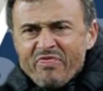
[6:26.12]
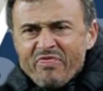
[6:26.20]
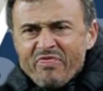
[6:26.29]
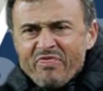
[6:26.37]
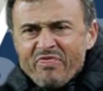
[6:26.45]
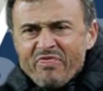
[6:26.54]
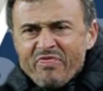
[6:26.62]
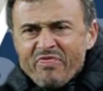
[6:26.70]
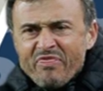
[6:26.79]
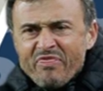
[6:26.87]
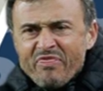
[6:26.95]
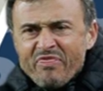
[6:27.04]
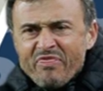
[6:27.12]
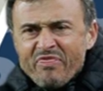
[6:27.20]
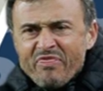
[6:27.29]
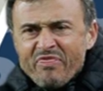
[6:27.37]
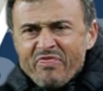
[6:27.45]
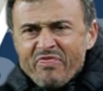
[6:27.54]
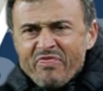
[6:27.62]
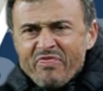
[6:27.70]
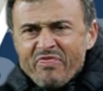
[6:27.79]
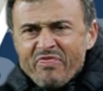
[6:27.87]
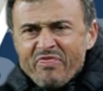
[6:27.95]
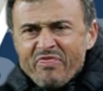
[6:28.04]

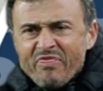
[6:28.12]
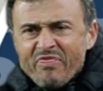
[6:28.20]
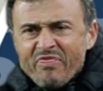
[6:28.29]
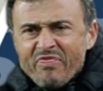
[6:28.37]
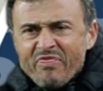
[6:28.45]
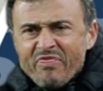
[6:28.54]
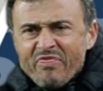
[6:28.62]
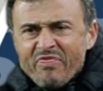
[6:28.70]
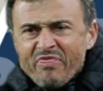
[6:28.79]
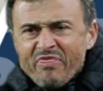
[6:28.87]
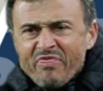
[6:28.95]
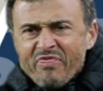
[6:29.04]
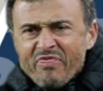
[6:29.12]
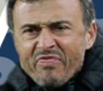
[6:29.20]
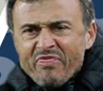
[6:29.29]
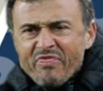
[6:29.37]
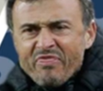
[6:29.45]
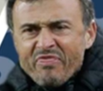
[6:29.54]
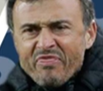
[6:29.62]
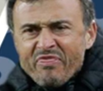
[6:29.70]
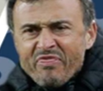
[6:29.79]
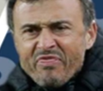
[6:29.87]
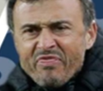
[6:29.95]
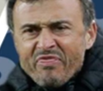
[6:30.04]

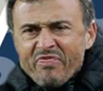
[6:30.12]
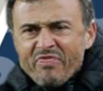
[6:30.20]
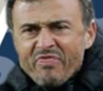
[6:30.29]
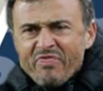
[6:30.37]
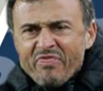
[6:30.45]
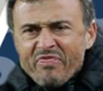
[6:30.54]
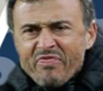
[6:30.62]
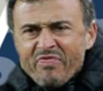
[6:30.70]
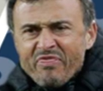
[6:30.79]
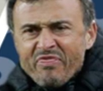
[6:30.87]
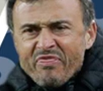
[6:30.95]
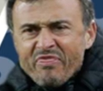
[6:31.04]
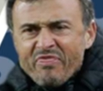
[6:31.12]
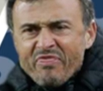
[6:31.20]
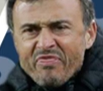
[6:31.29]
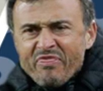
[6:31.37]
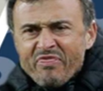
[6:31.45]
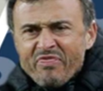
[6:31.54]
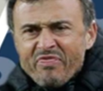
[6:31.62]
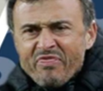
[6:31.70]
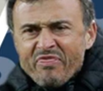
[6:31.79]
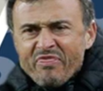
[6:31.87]
[no speech]